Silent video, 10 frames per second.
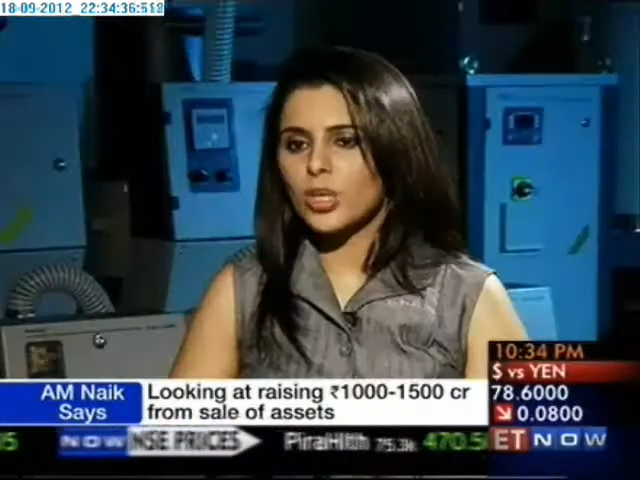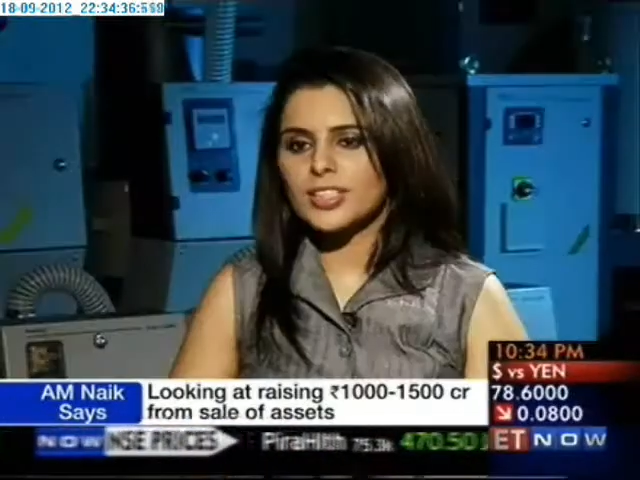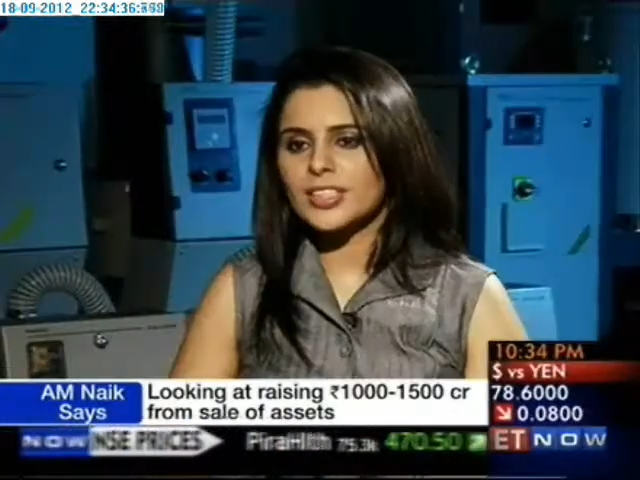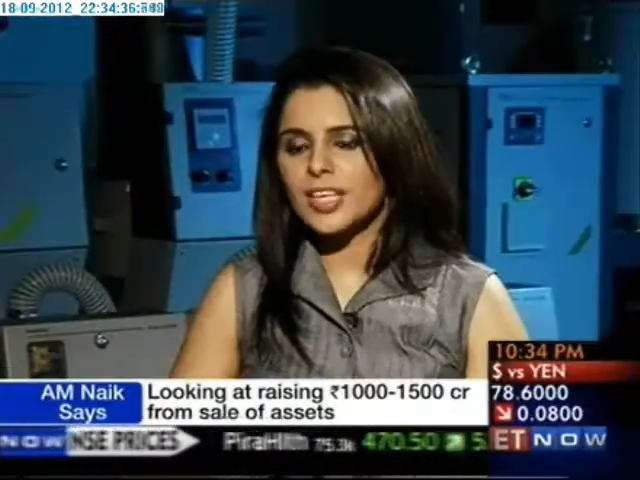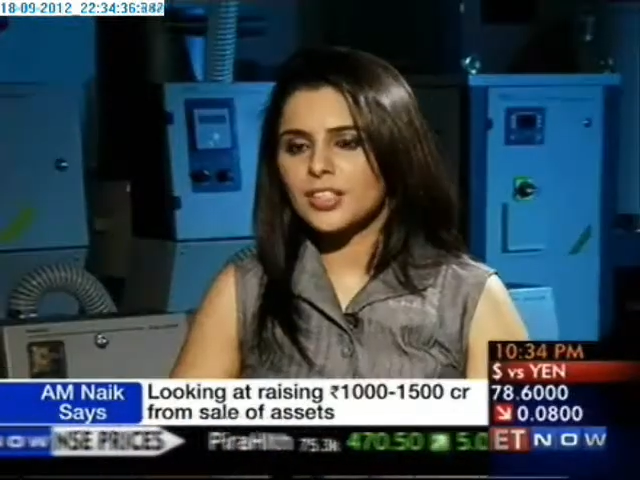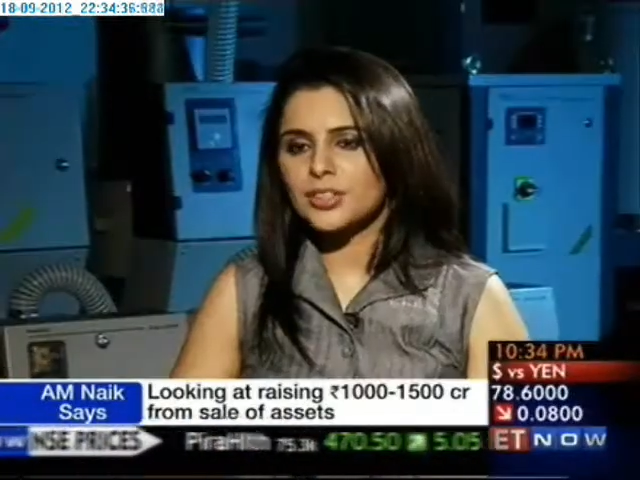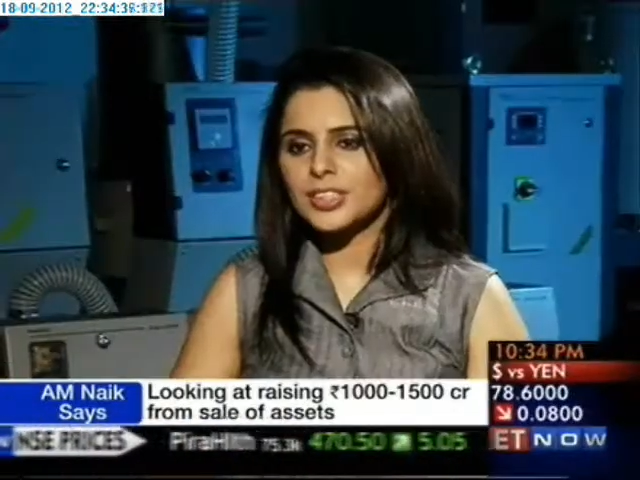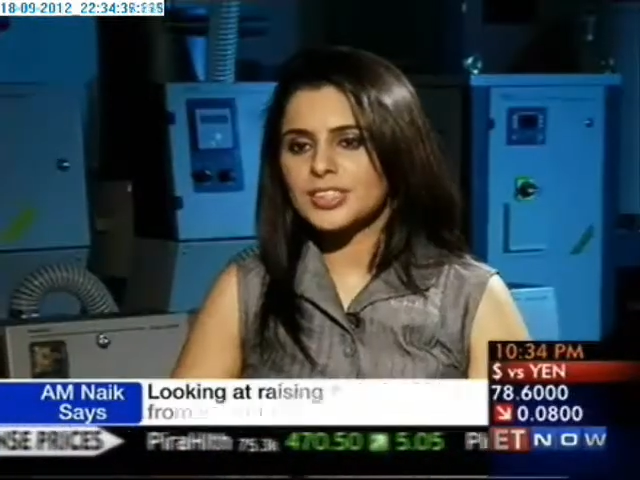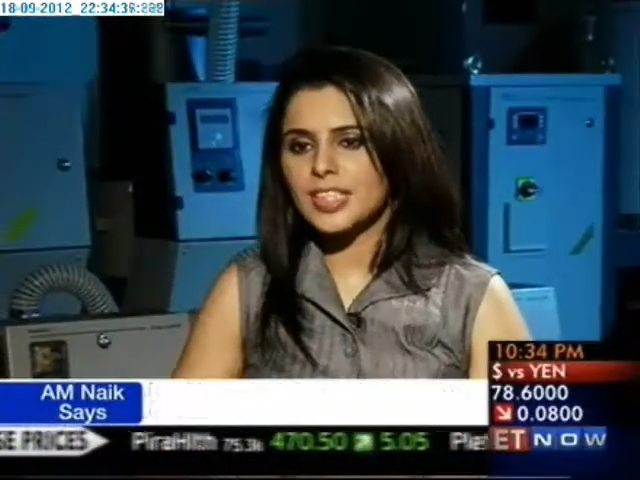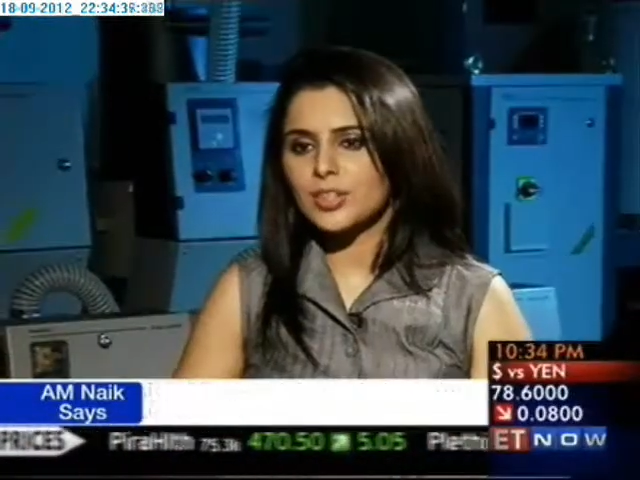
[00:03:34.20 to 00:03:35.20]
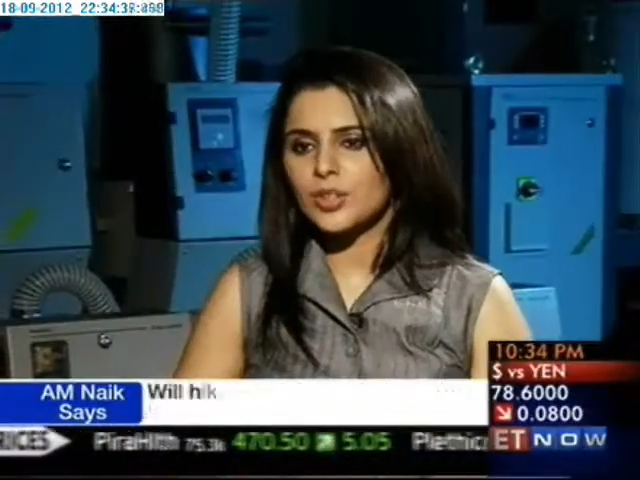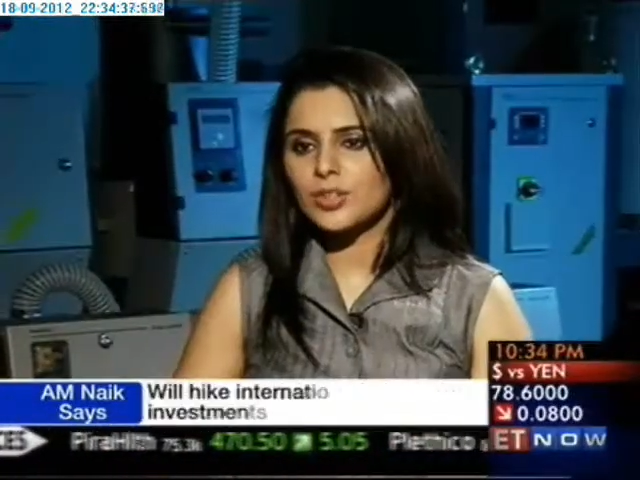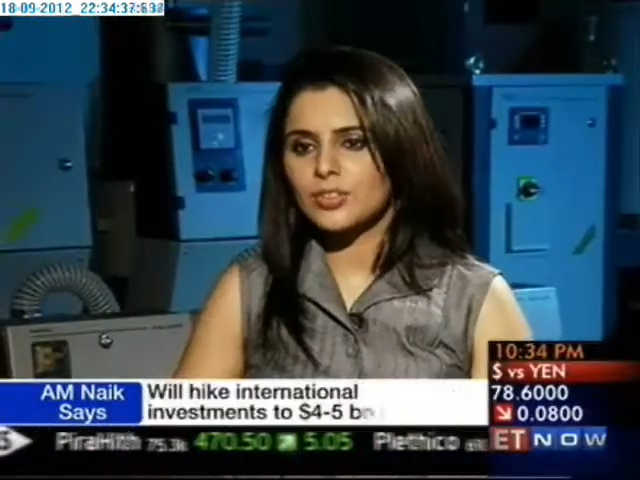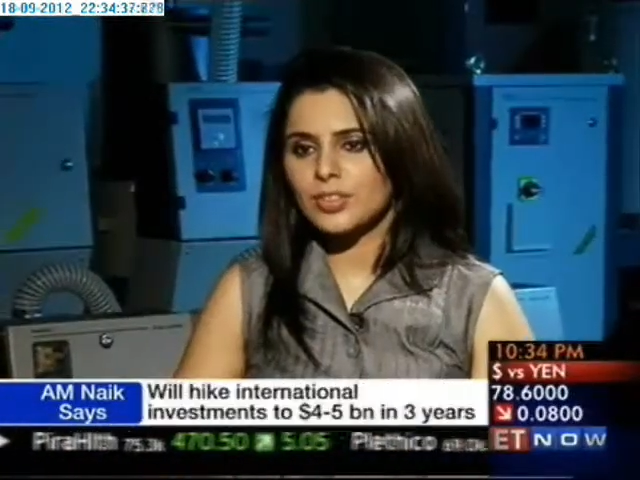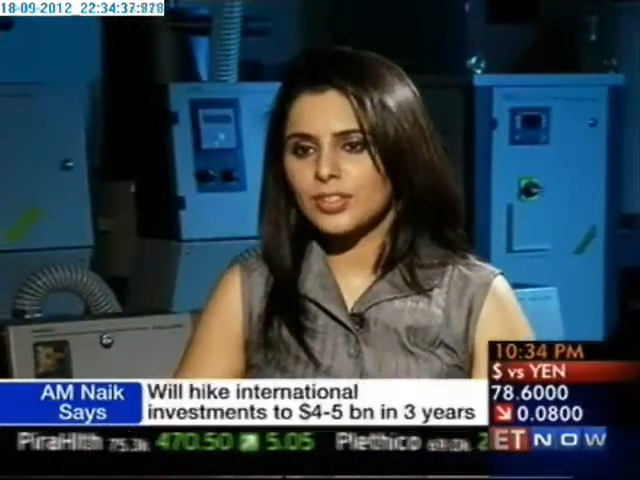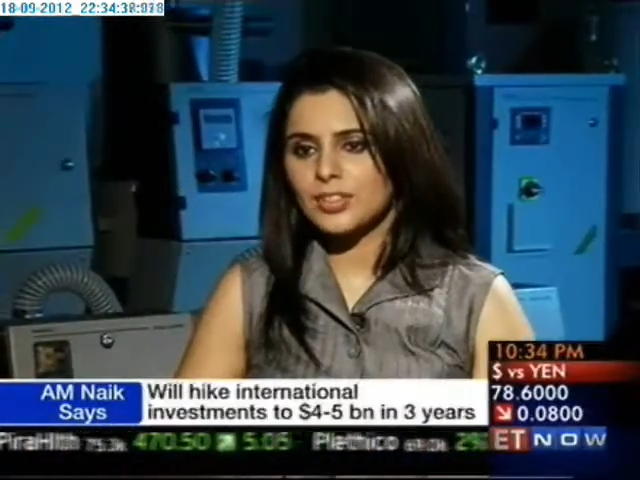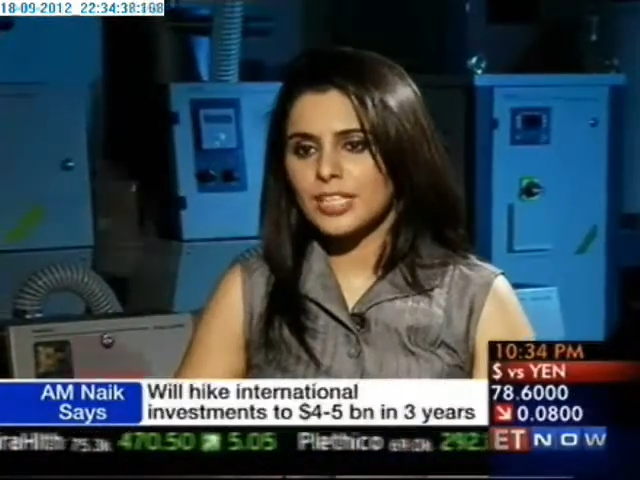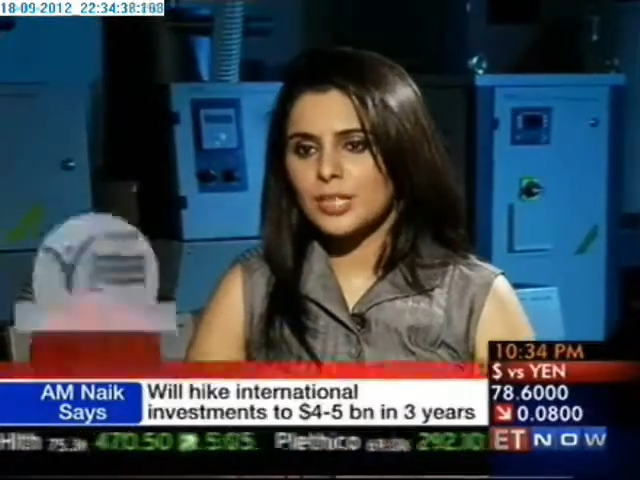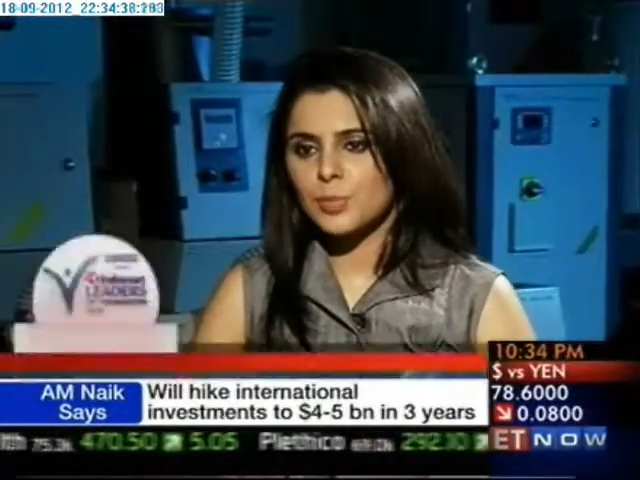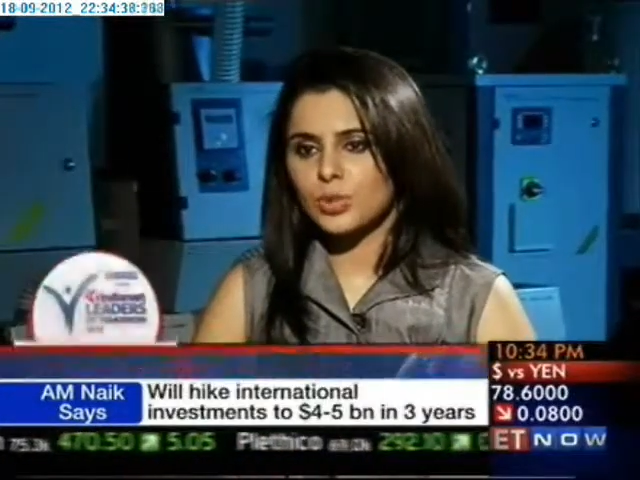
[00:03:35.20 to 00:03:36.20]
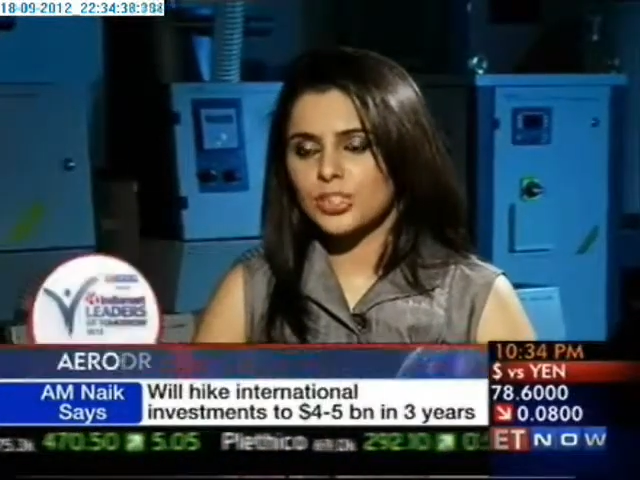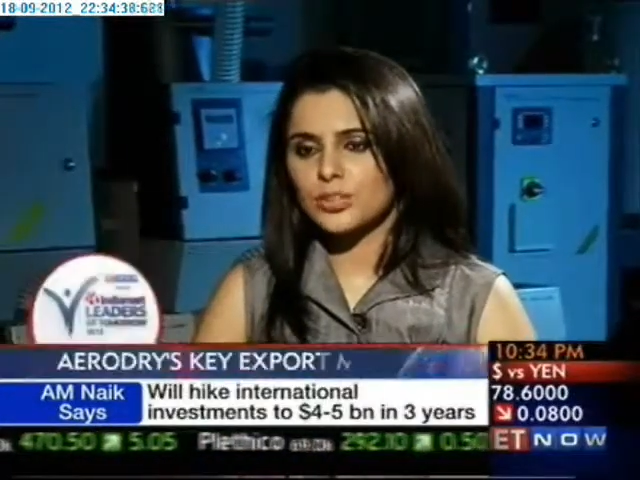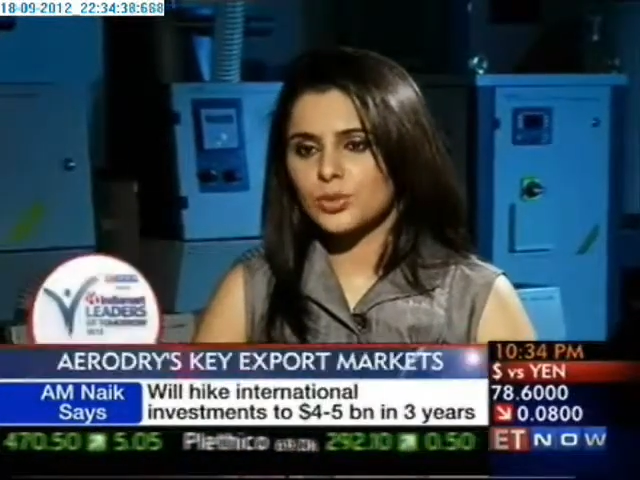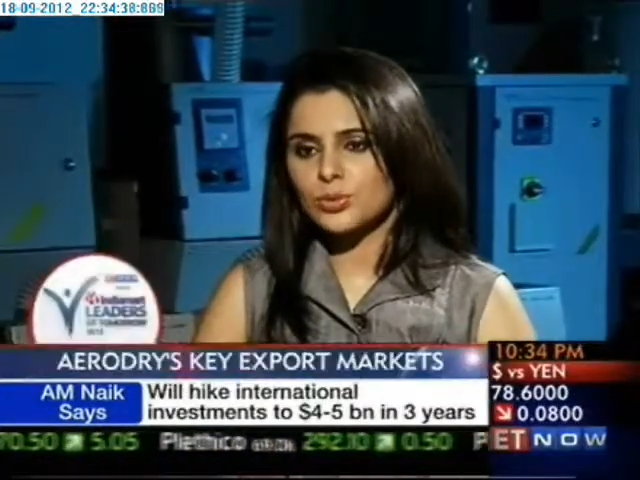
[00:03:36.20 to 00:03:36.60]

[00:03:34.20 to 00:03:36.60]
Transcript: are the countries that you're uh, exporting to?